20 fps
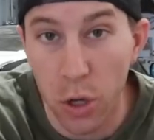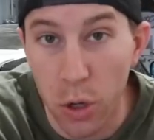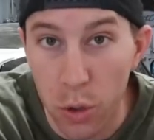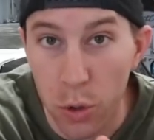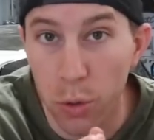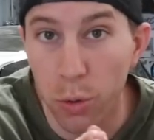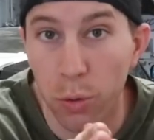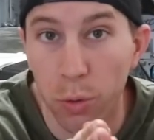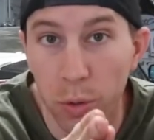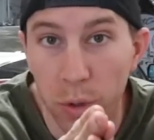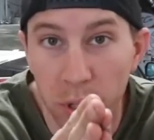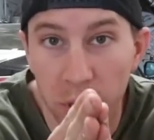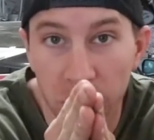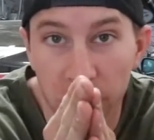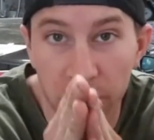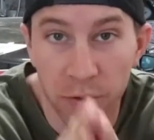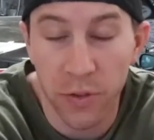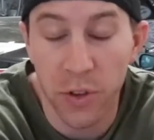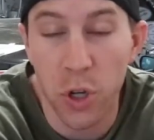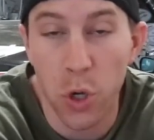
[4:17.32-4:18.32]
you,
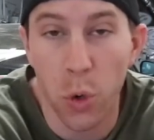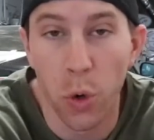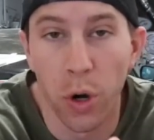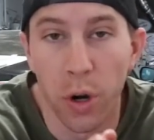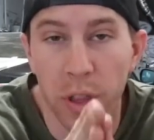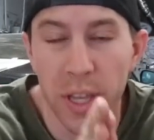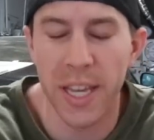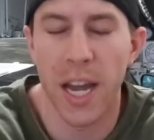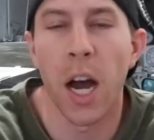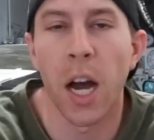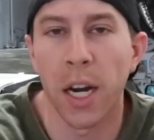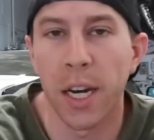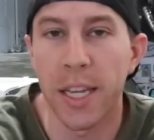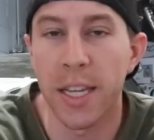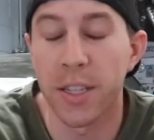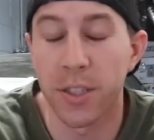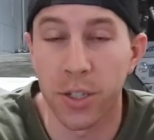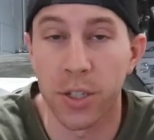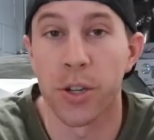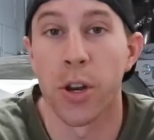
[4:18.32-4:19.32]
the viewer, the
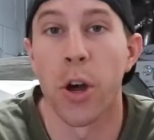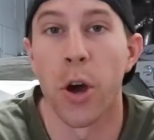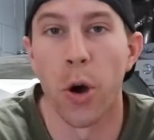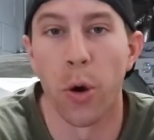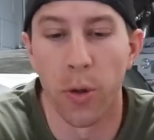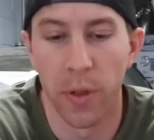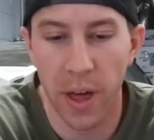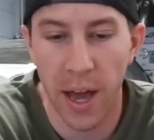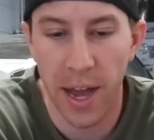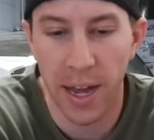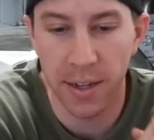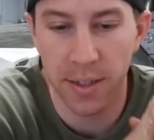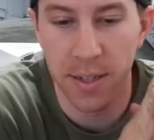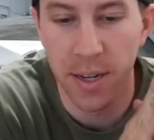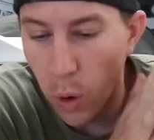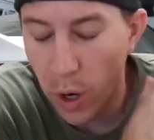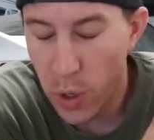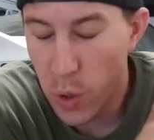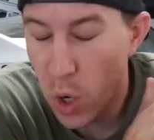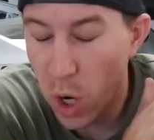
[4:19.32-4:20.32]
audience know that
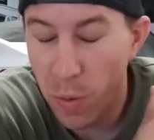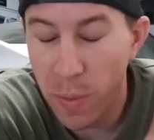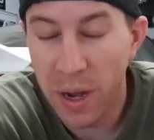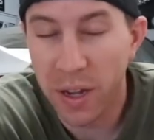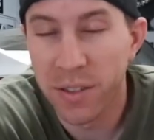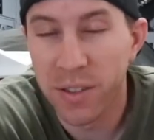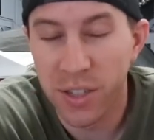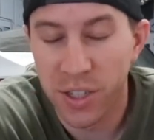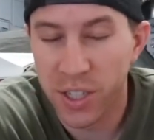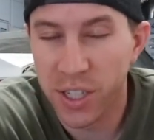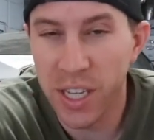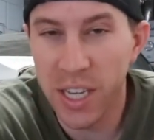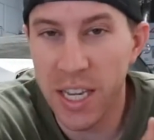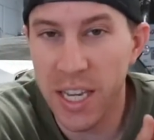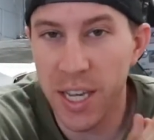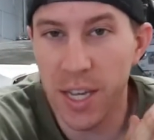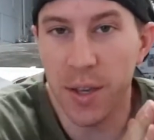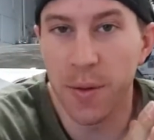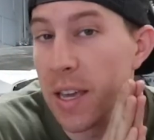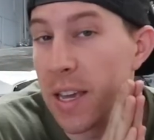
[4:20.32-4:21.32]
what you're about to
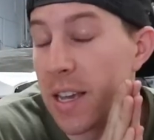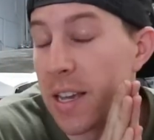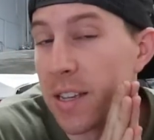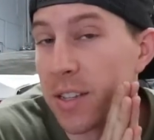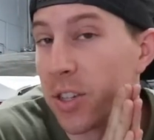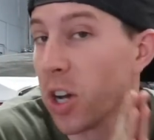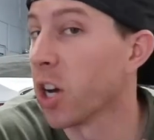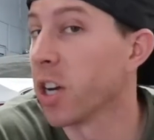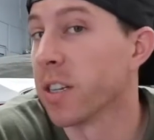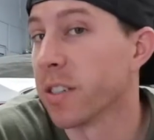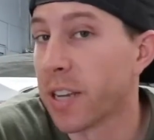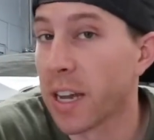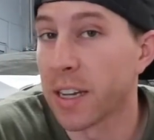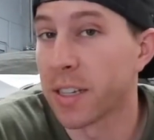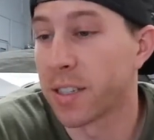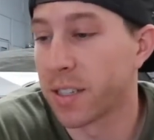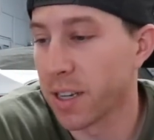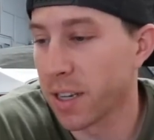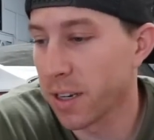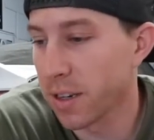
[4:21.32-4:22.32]
see is
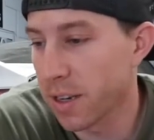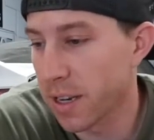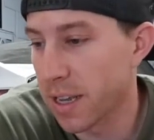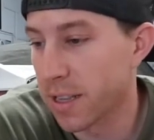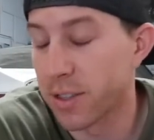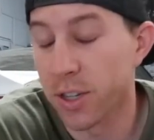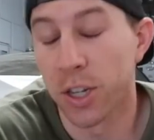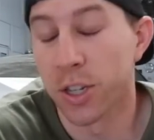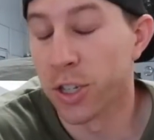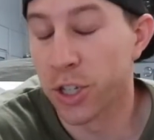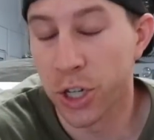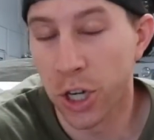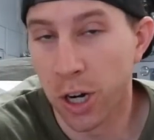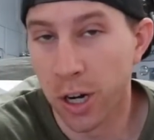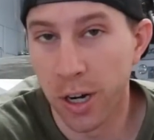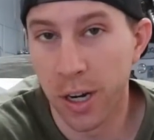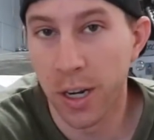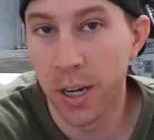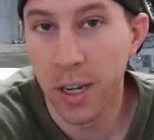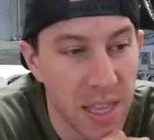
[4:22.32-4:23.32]
untested, it's
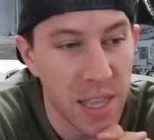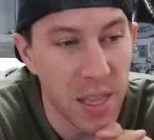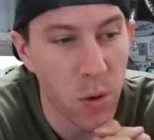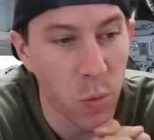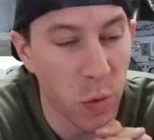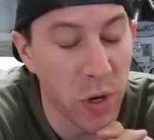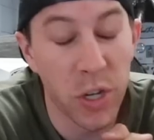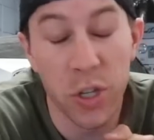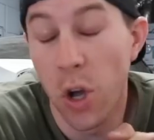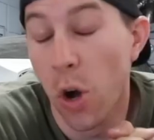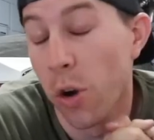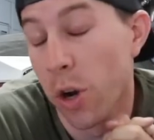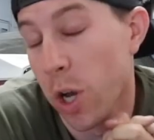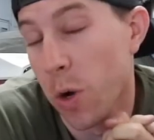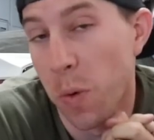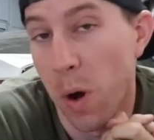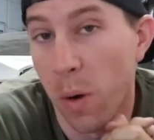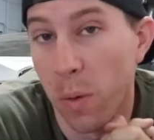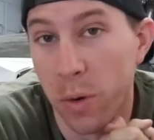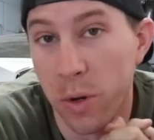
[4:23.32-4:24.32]
uncharted. We don't know
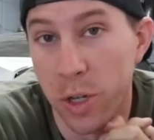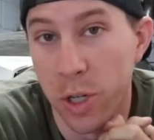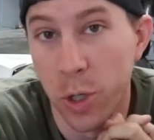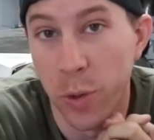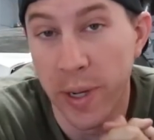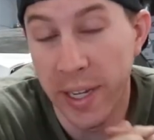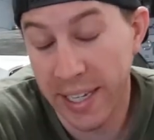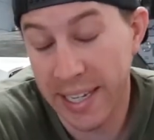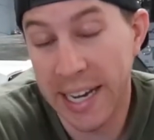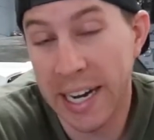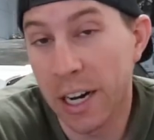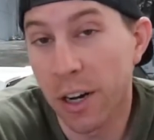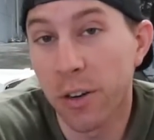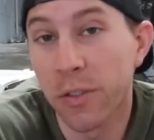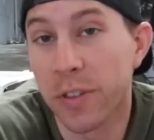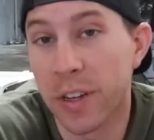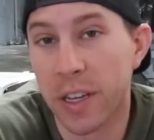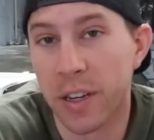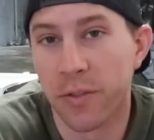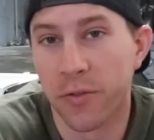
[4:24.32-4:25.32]
what we're doing.
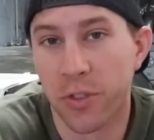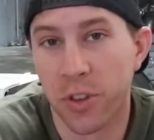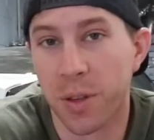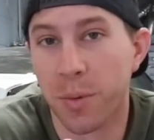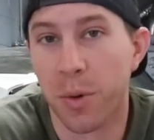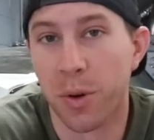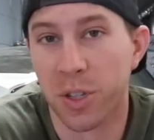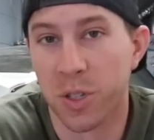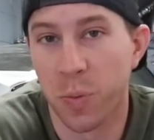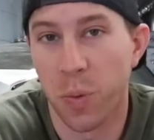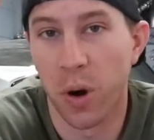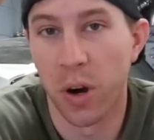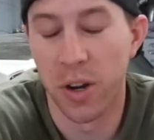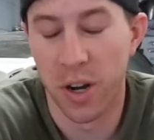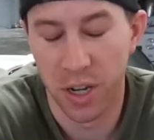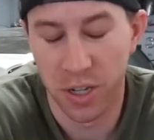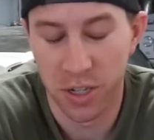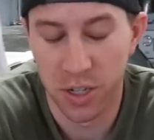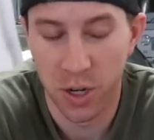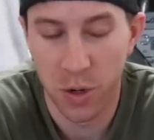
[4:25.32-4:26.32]
Calvin, for the most part,
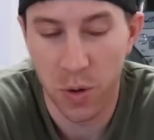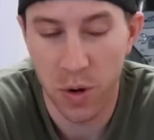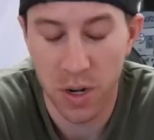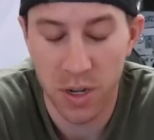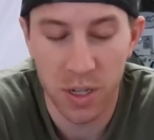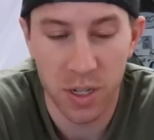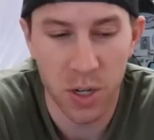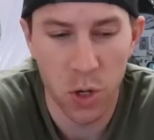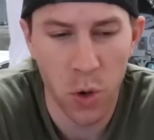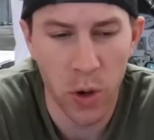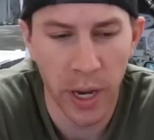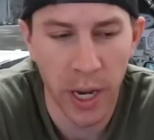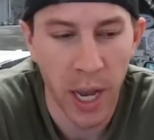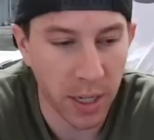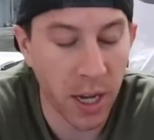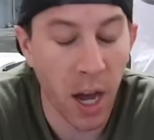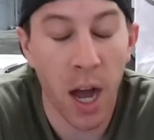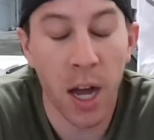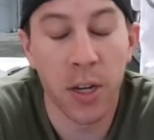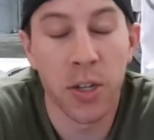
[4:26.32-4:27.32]
doesn't know what he's doing.
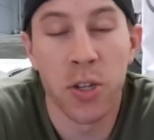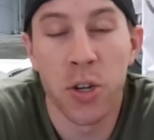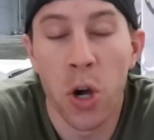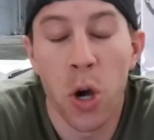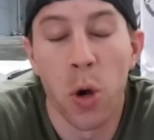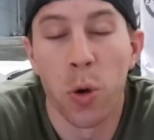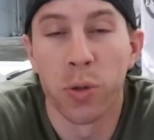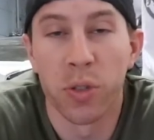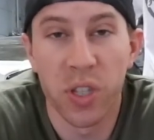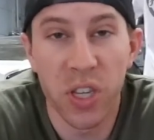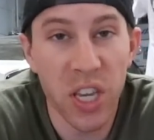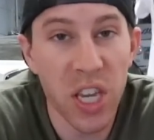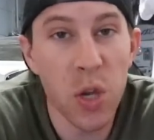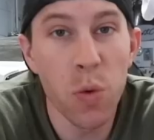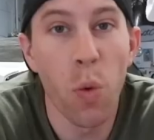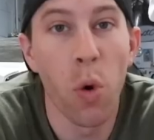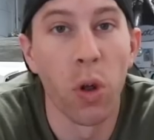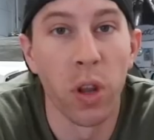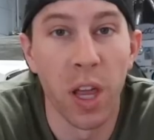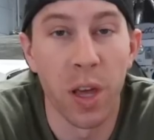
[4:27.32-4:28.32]
God knows he
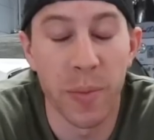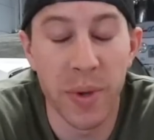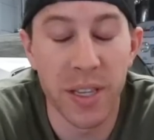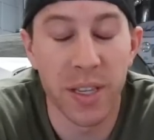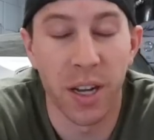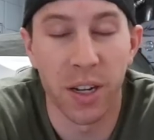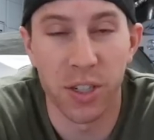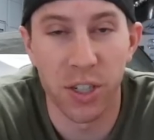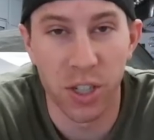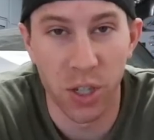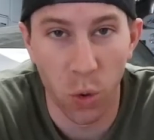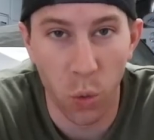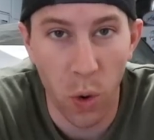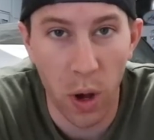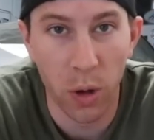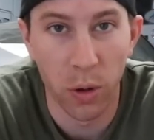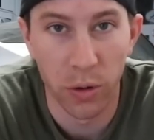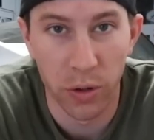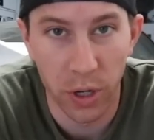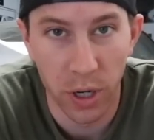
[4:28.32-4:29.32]
won't let me touch the
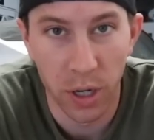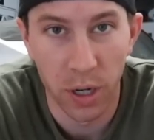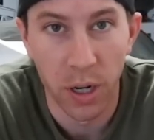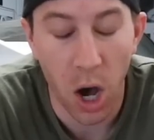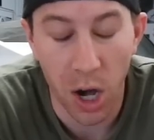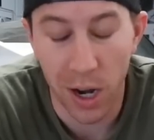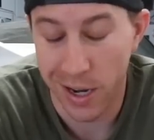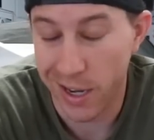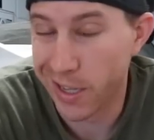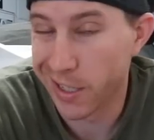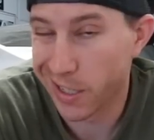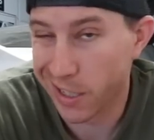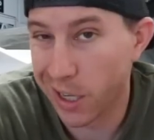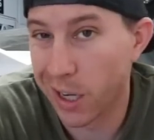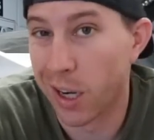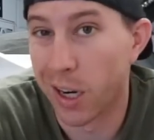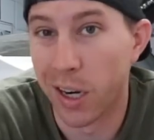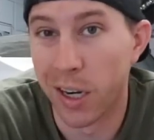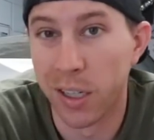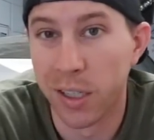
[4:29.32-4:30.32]
welder on his
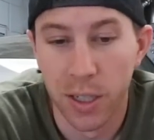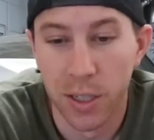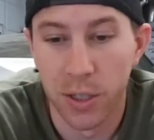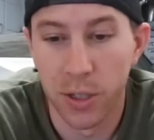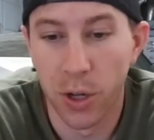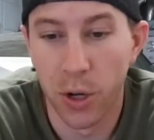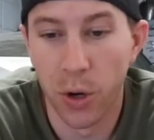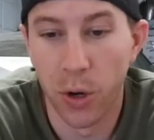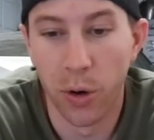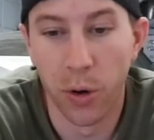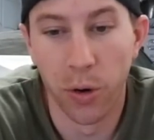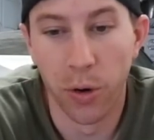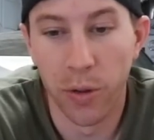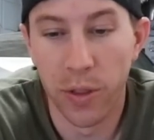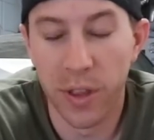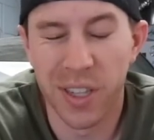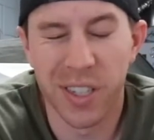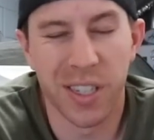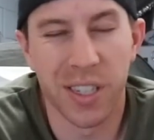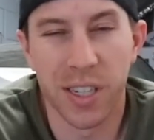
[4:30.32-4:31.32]
car. So
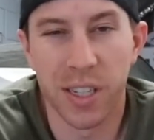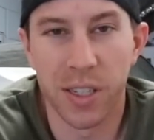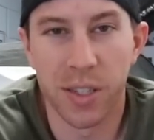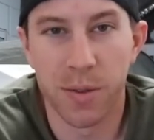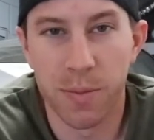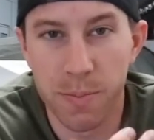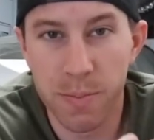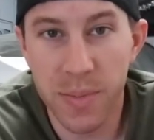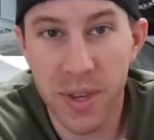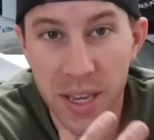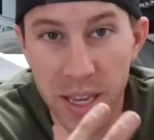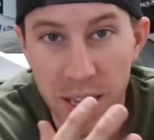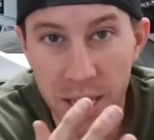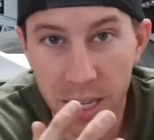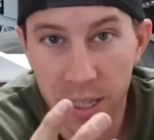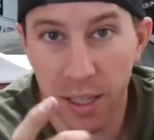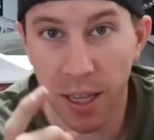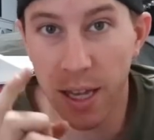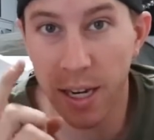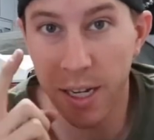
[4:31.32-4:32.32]
this is
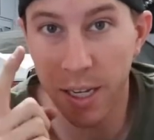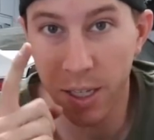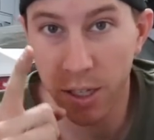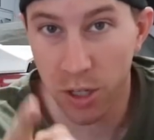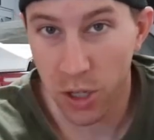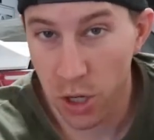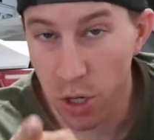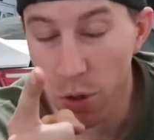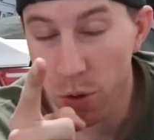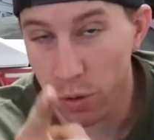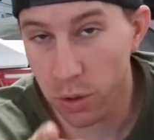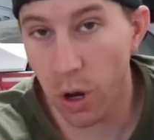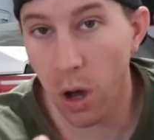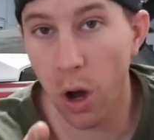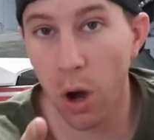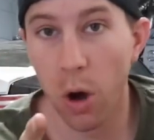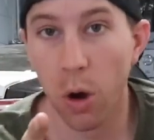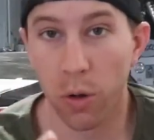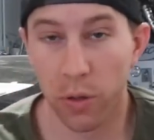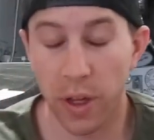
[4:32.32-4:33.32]
me letting you
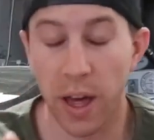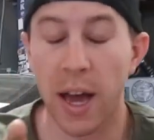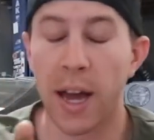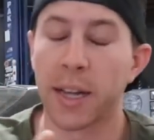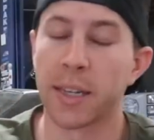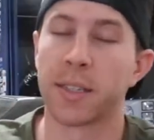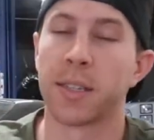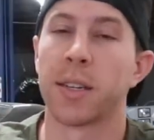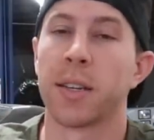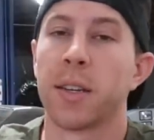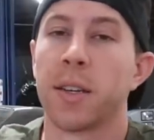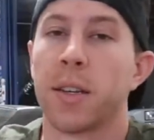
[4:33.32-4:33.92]
know that